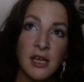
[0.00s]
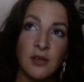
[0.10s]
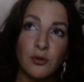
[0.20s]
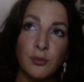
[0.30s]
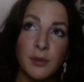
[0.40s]

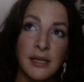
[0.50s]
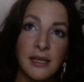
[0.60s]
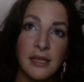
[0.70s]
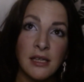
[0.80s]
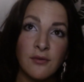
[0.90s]
to
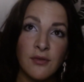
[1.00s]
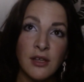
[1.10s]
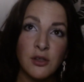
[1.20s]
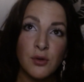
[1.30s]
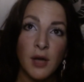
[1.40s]
believe that
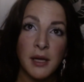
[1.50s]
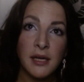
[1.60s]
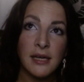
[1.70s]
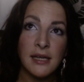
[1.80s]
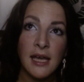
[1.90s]
you can
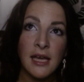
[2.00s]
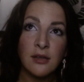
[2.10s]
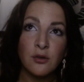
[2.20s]
create